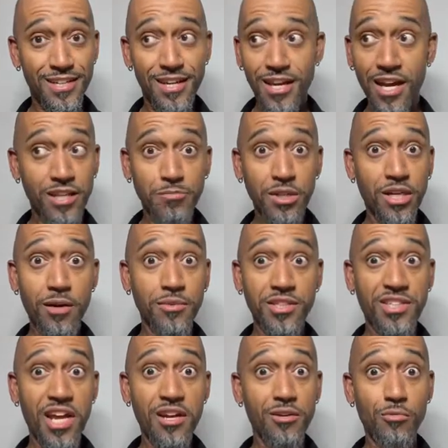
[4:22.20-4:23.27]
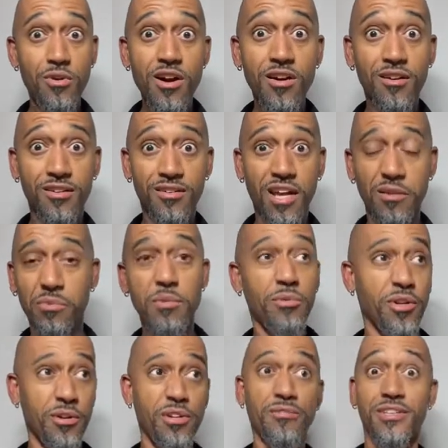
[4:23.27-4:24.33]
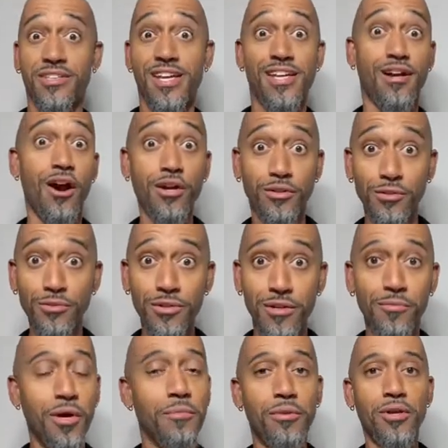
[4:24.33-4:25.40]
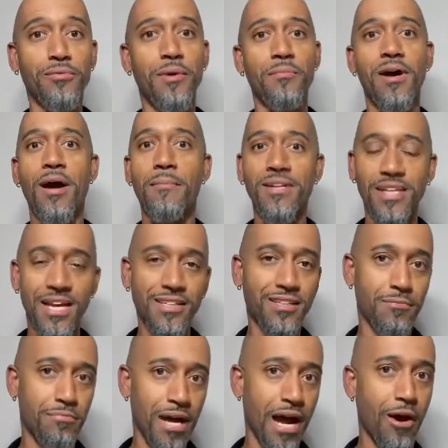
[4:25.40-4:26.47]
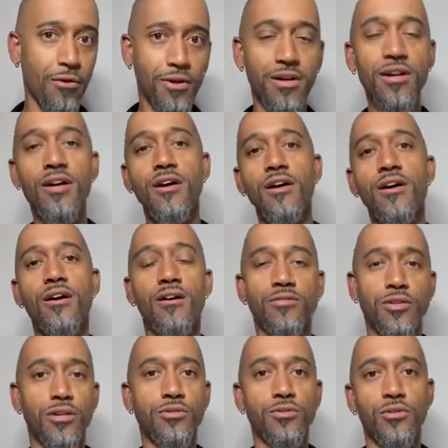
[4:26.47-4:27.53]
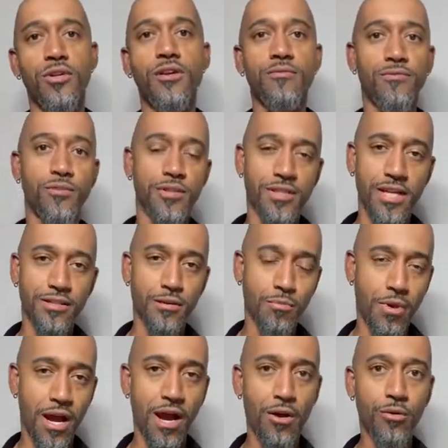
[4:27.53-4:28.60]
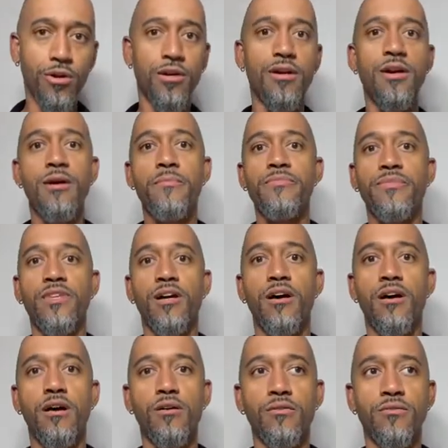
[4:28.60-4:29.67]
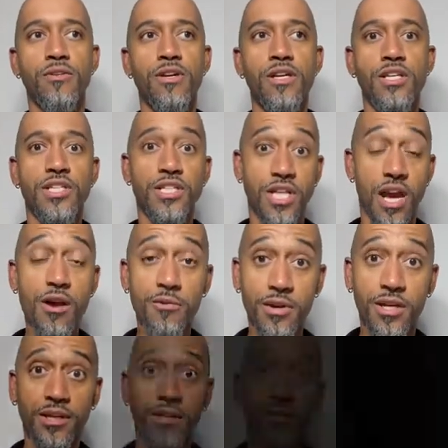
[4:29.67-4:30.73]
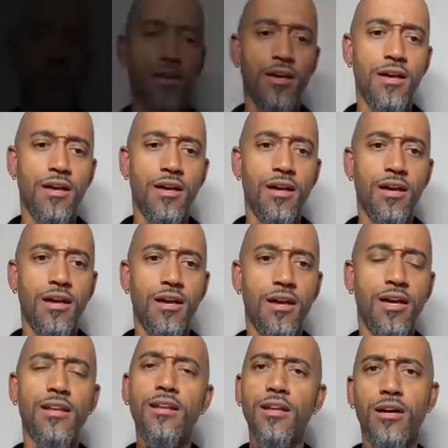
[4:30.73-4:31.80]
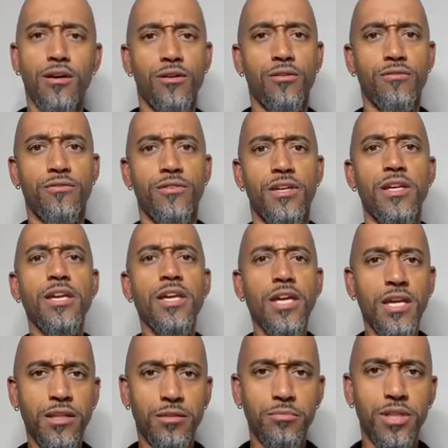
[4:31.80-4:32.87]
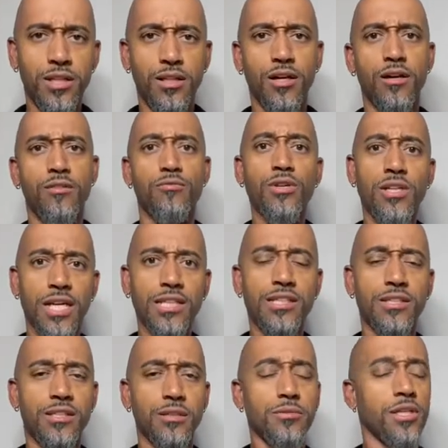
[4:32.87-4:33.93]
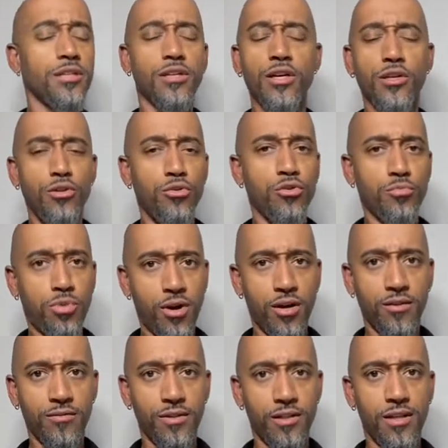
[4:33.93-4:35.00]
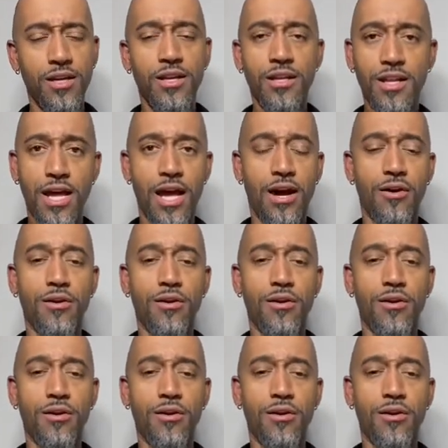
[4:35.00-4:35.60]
has become the standard word. Like, people don't even say cartoon anymore. It blows my mind, but that's the power of cultural influence. That's the power of sharing and love. Intimate love, relationships is a huge part of it. Now,